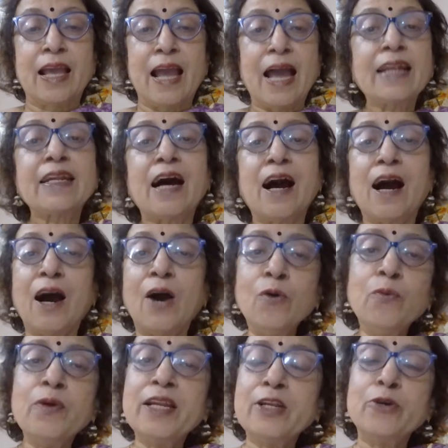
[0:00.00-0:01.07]
And how
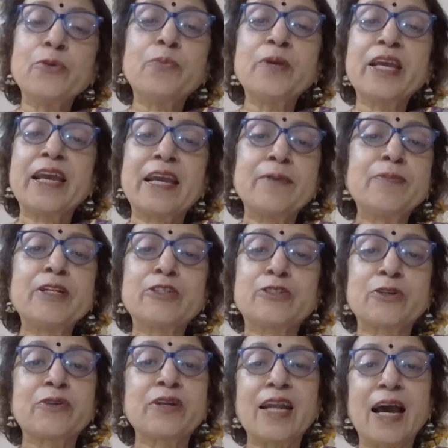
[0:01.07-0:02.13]
will you be able to
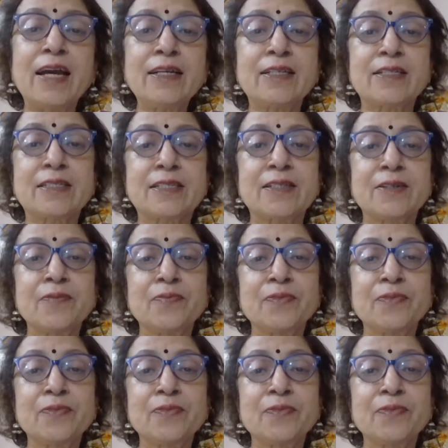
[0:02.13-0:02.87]
relax?